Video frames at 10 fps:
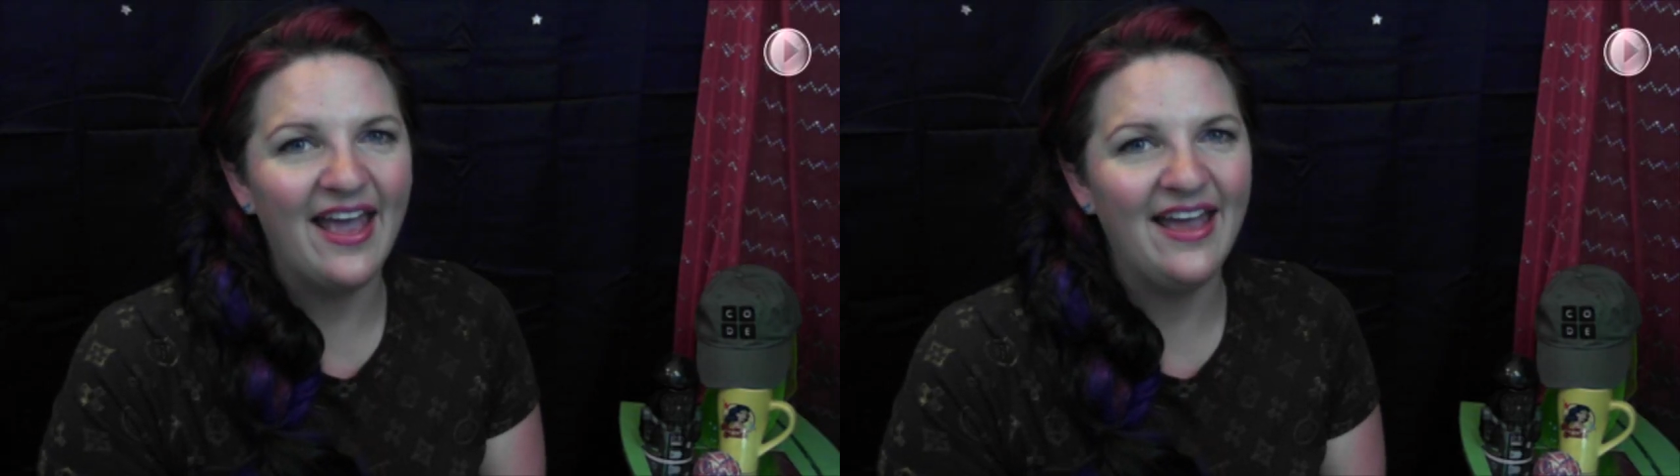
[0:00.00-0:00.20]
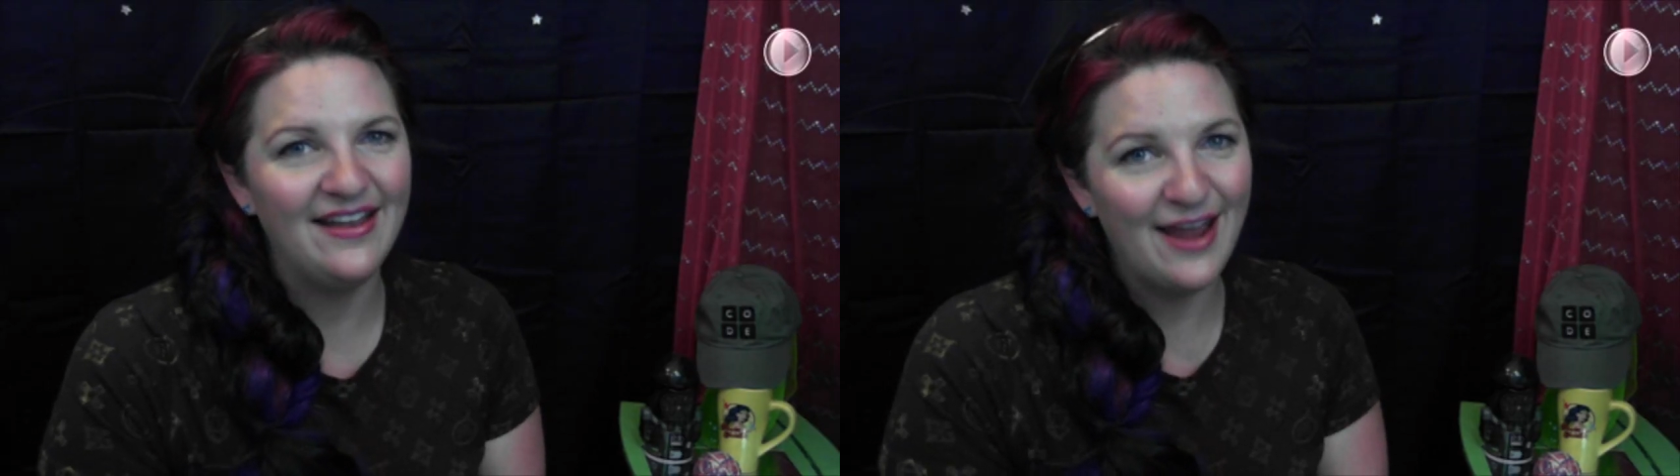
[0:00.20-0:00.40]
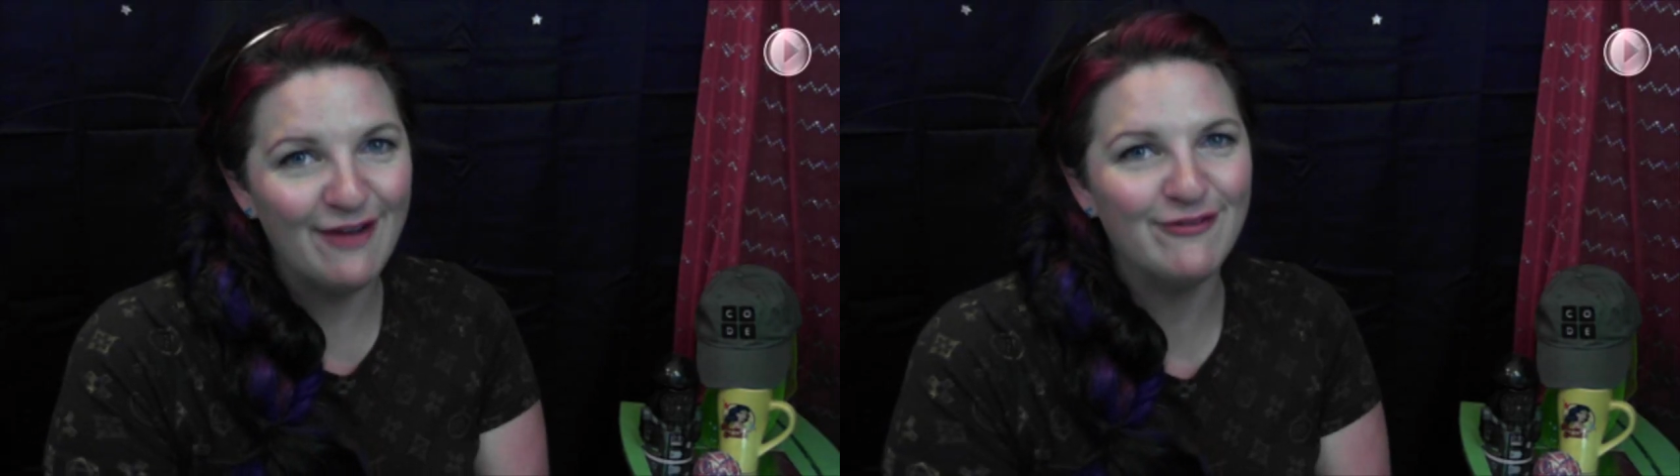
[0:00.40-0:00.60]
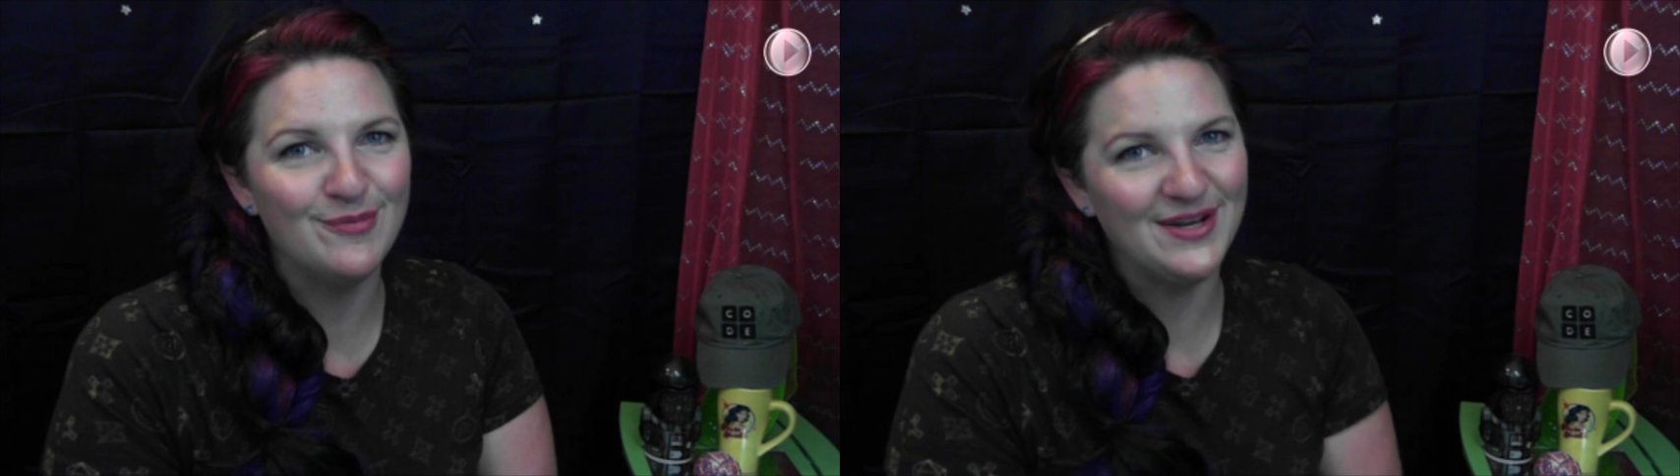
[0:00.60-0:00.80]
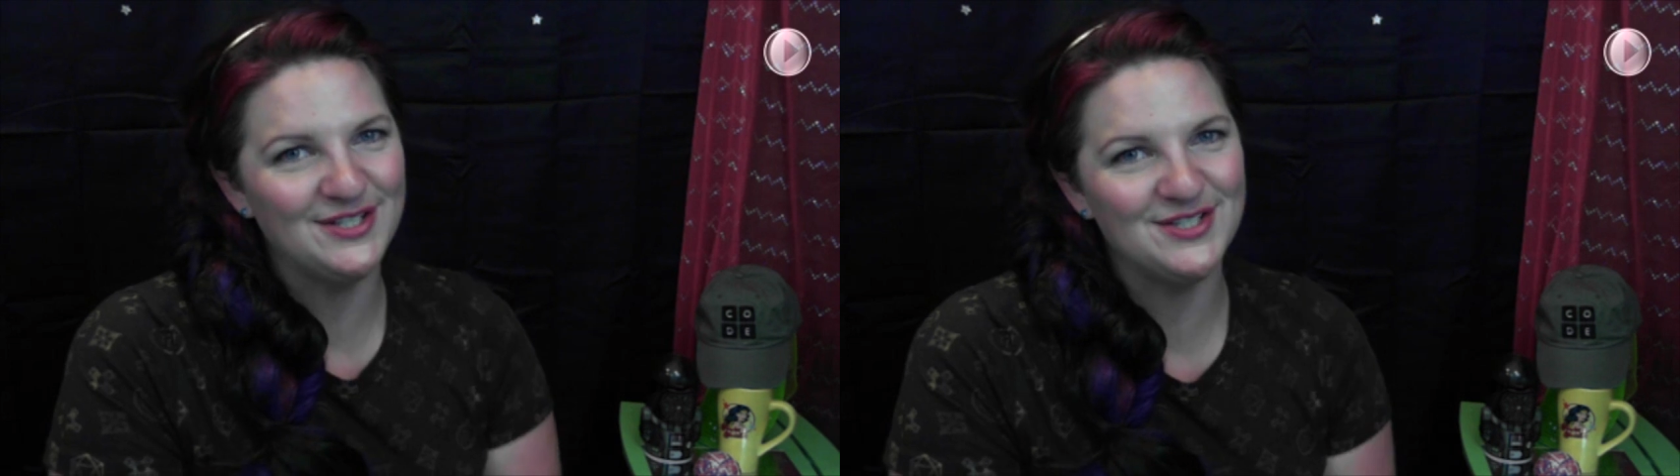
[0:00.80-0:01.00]
and
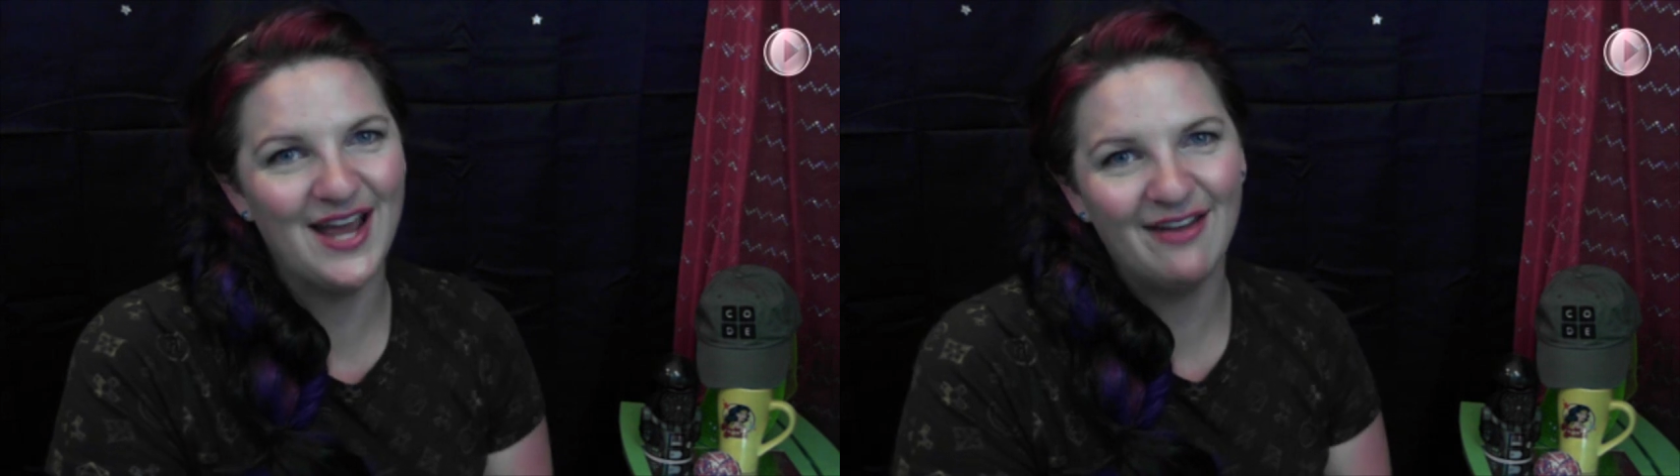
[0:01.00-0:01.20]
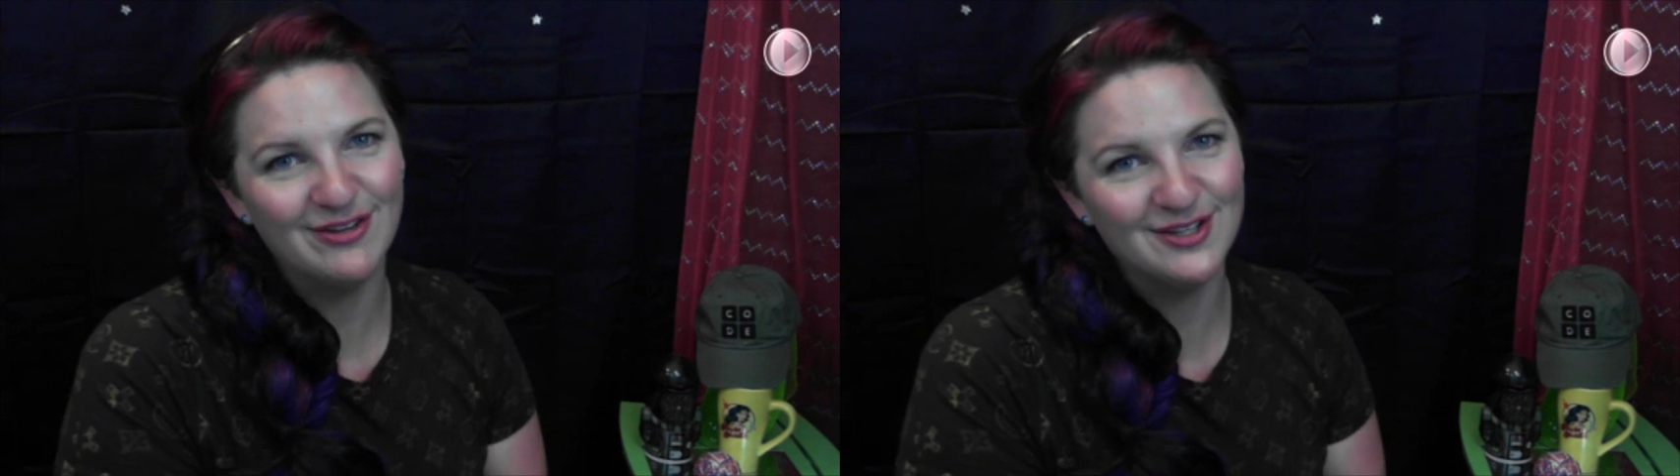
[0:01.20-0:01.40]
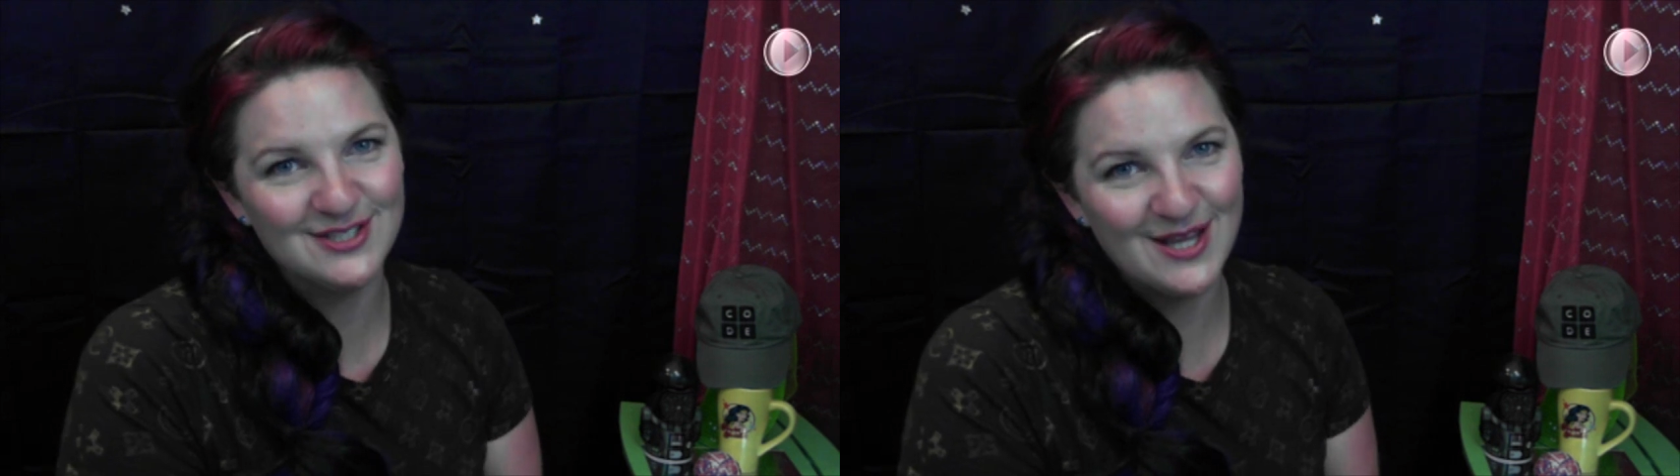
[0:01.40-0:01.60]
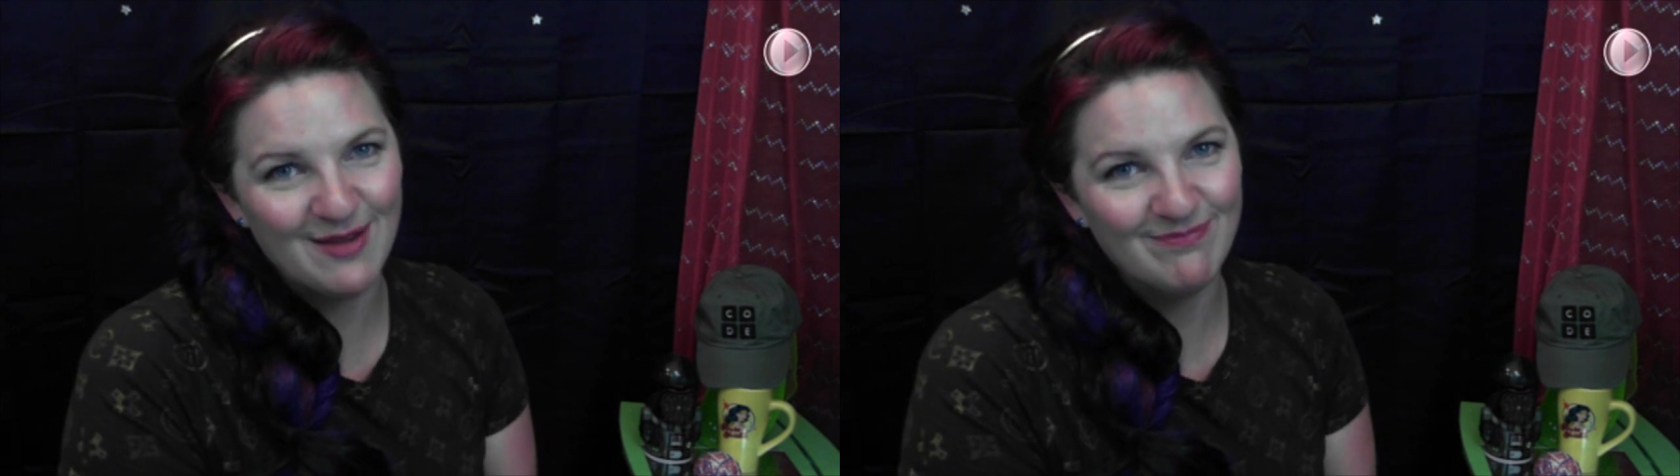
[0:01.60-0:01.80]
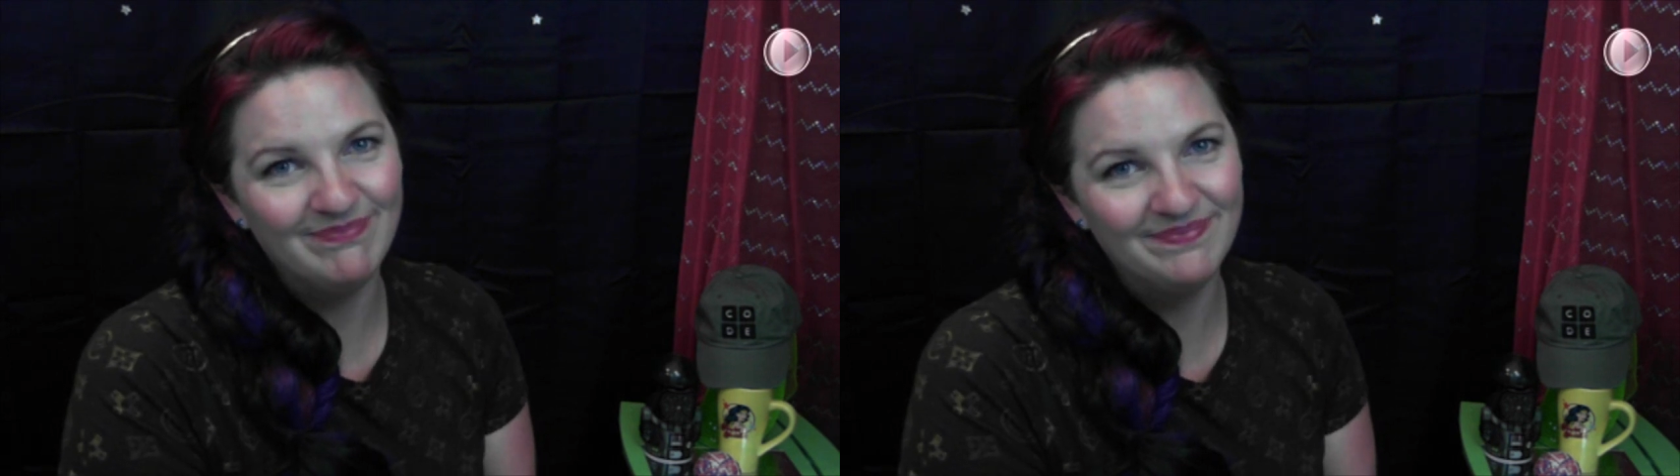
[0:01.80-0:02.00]
everybody should have a good
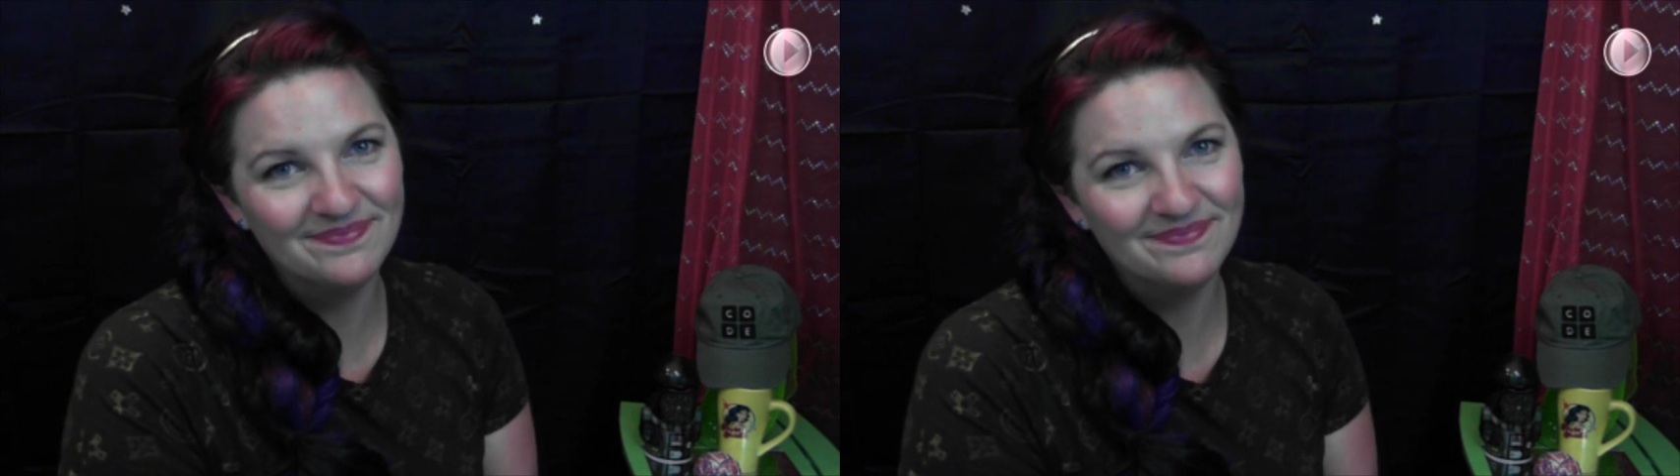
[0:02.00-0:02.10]
time.